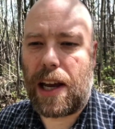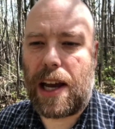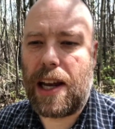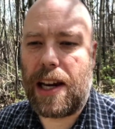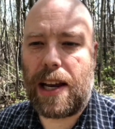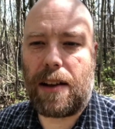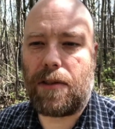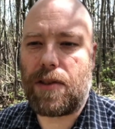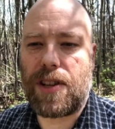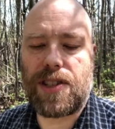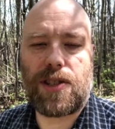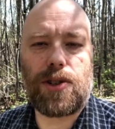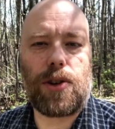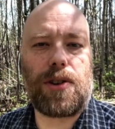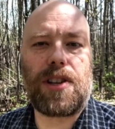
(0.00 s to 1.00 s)
this
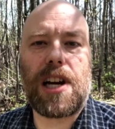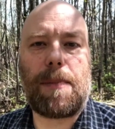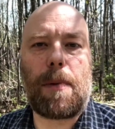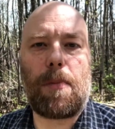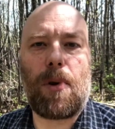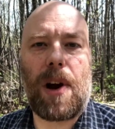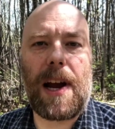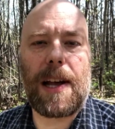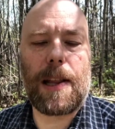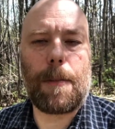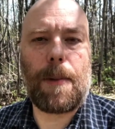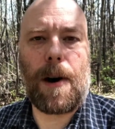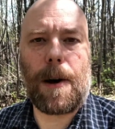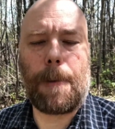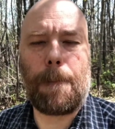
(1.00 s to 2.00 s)
certain type of prey at the
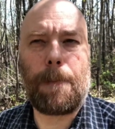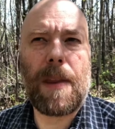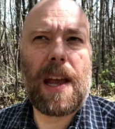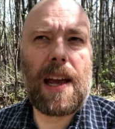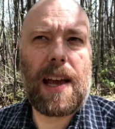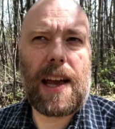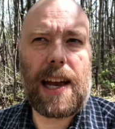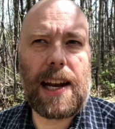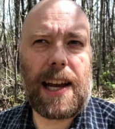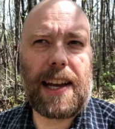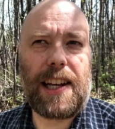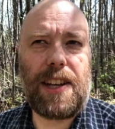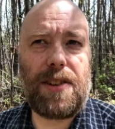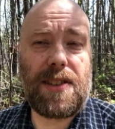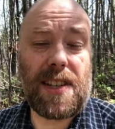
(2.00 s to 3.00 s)
bottom. And I'm
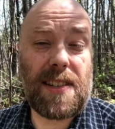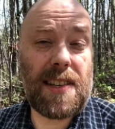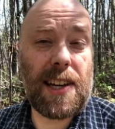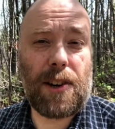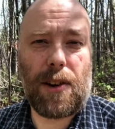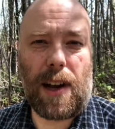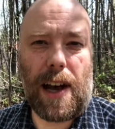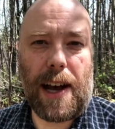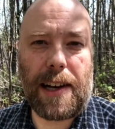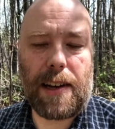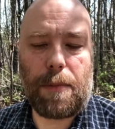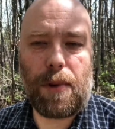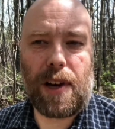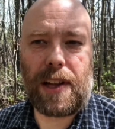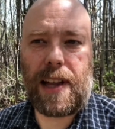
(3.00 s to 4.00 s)
going to use a sinker line
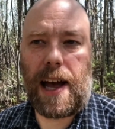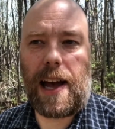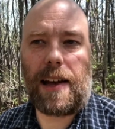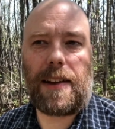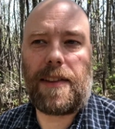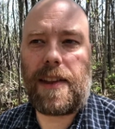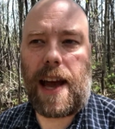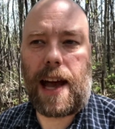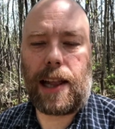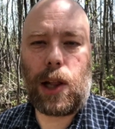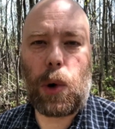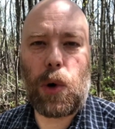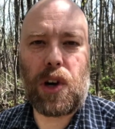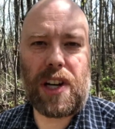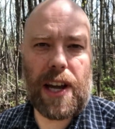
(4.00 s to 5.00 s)
to bring that
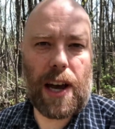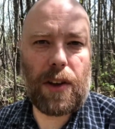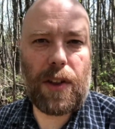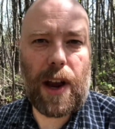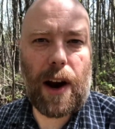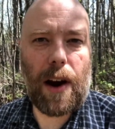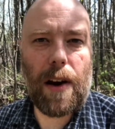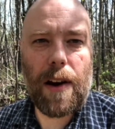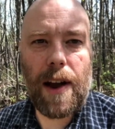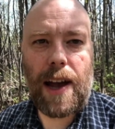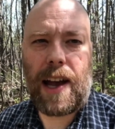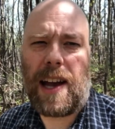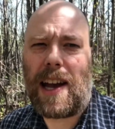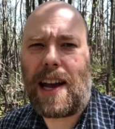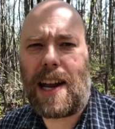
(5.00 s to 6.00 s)
lure down there,
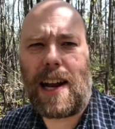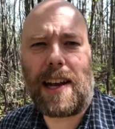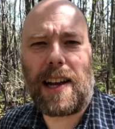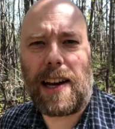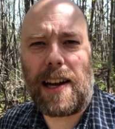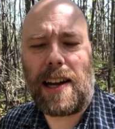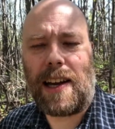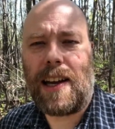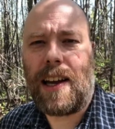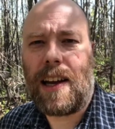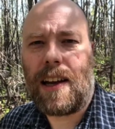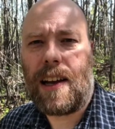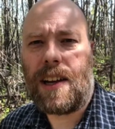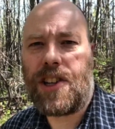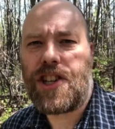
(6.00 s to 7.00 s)
and I'm going to
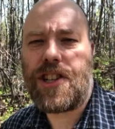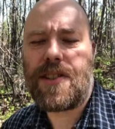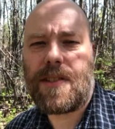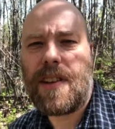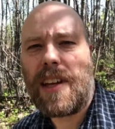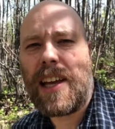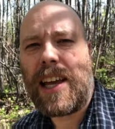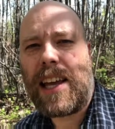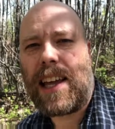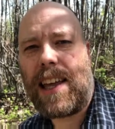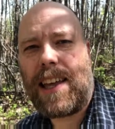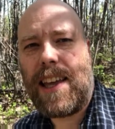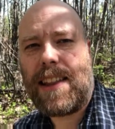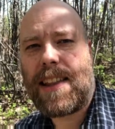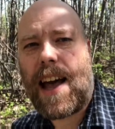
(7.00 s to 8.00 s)
just
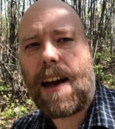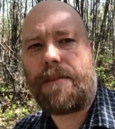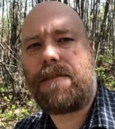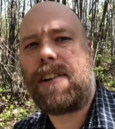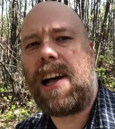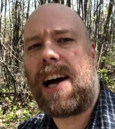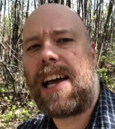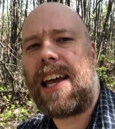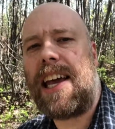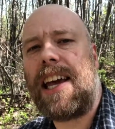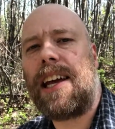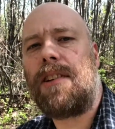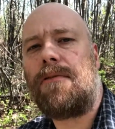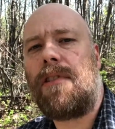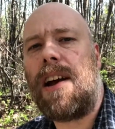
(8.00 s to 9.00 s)
get that fly
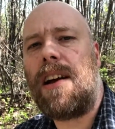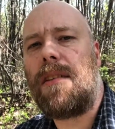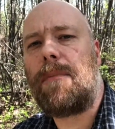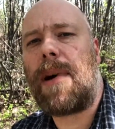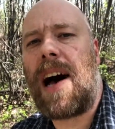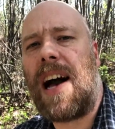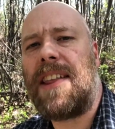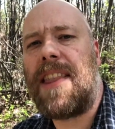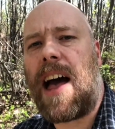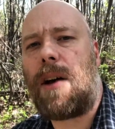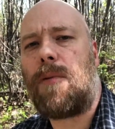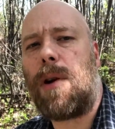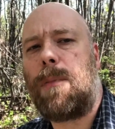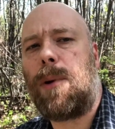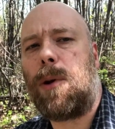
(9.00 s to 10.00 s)
in right behind
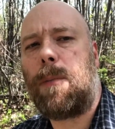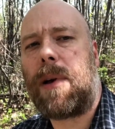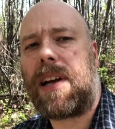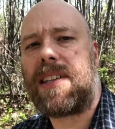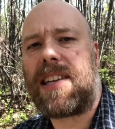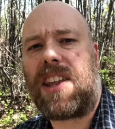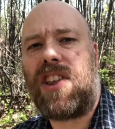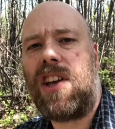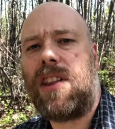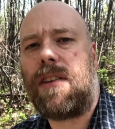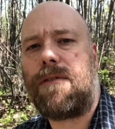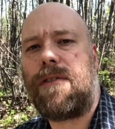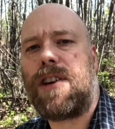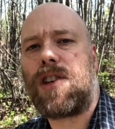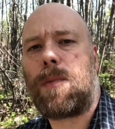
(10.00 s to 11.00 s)
that ripple because I think
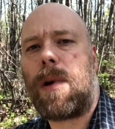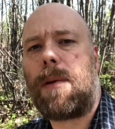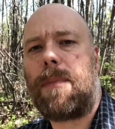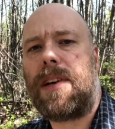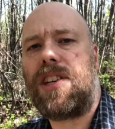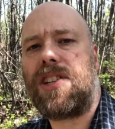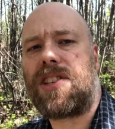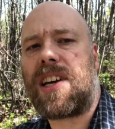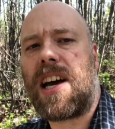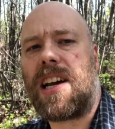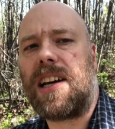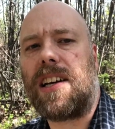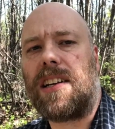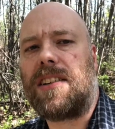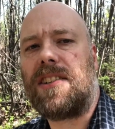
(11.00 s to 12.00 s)
the fish might be just
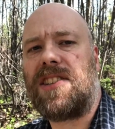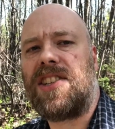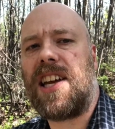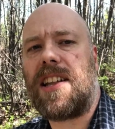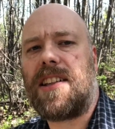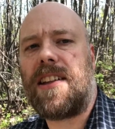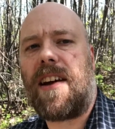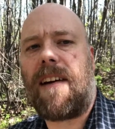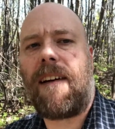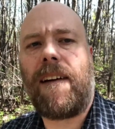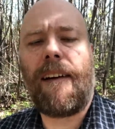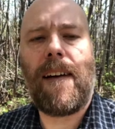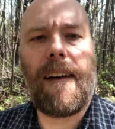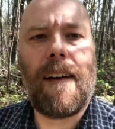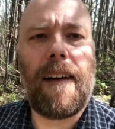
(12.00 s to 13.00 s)
kind of sitting there